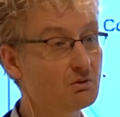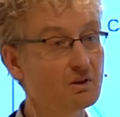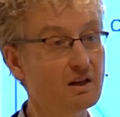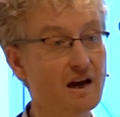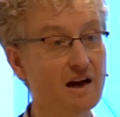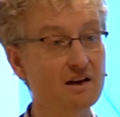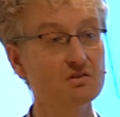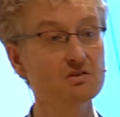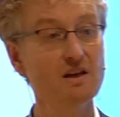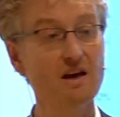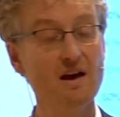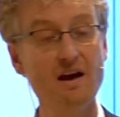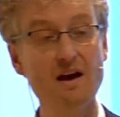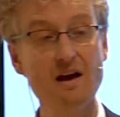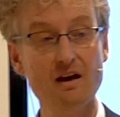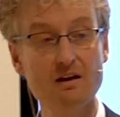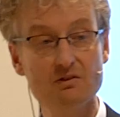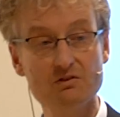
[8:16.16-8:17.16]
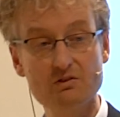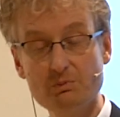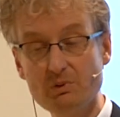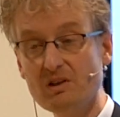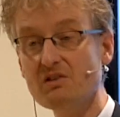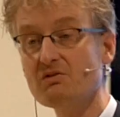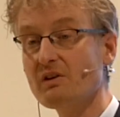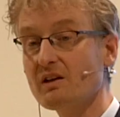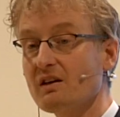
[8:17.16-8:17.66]
you'll actually have
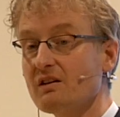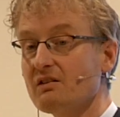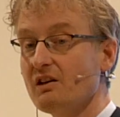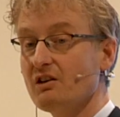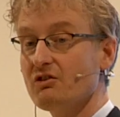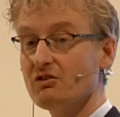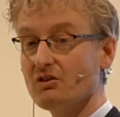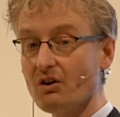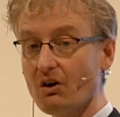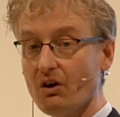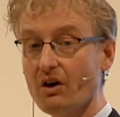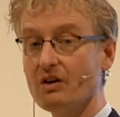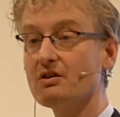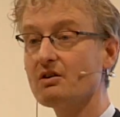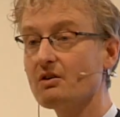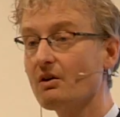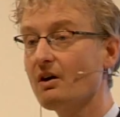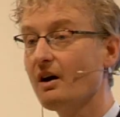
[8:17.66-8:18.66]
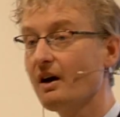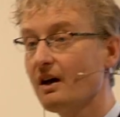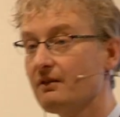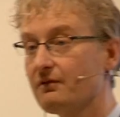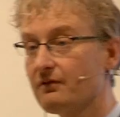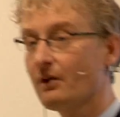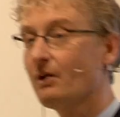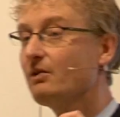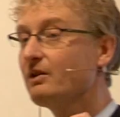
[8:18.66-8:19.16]
speech recognition on your
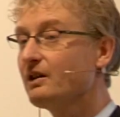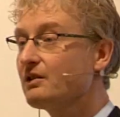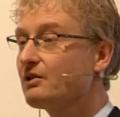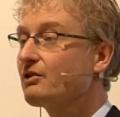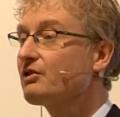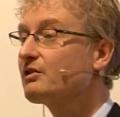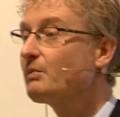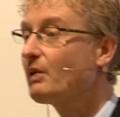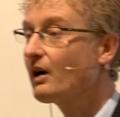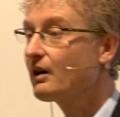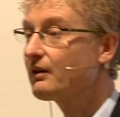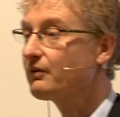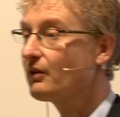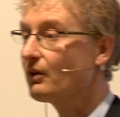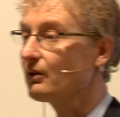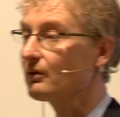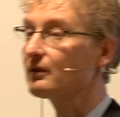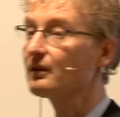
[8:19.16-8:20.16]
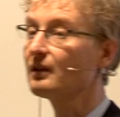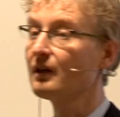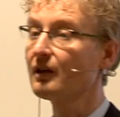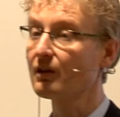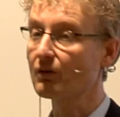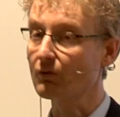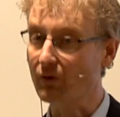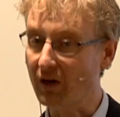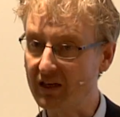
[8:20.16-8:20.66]
iPhone and your smartphone
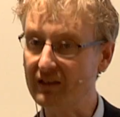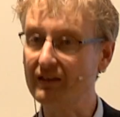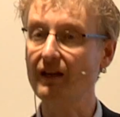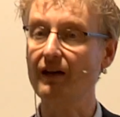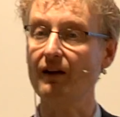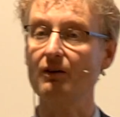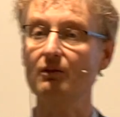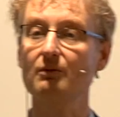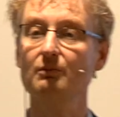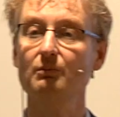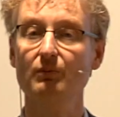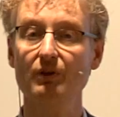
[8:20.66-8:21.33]
right now,